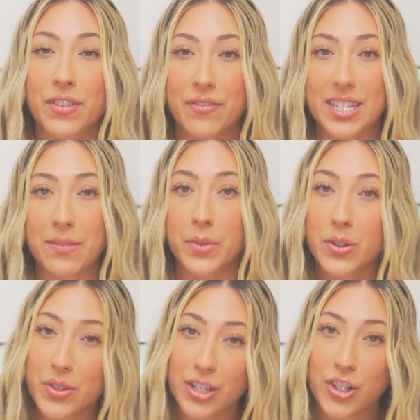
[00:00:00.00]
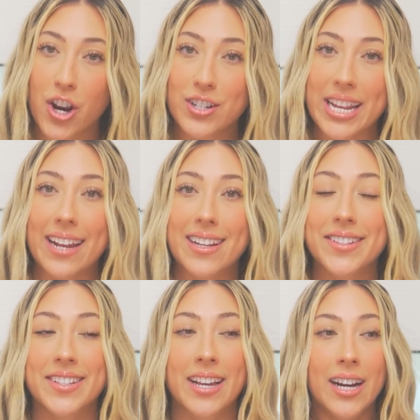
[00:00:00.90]
50 music chart, and
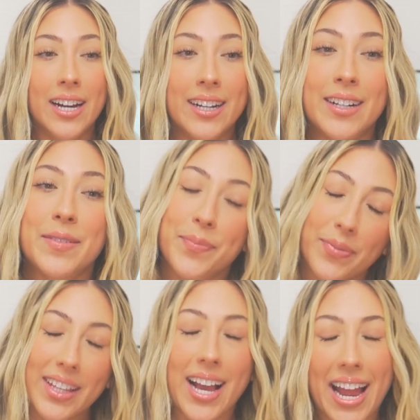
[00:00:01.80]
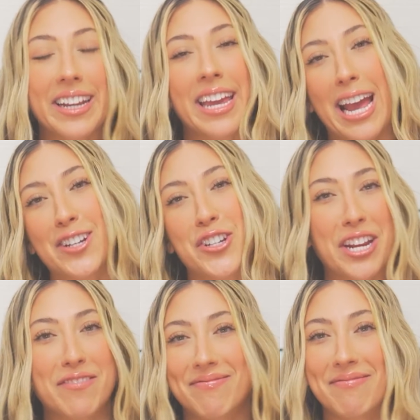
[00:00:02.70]
it's kind of
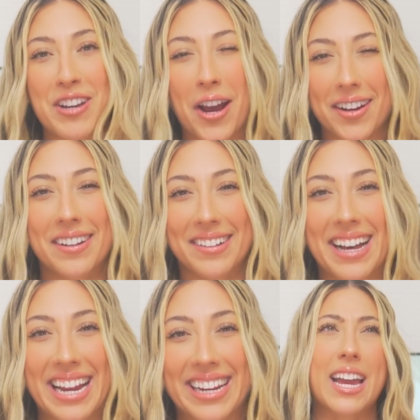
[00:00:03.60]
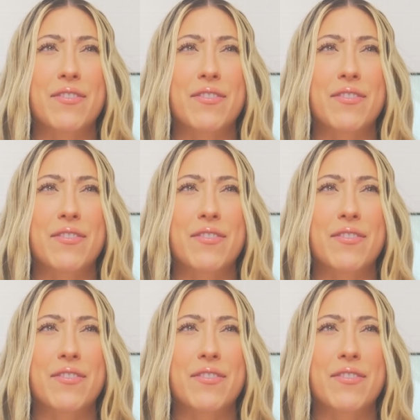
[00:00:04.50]
catchy, not gonna lie.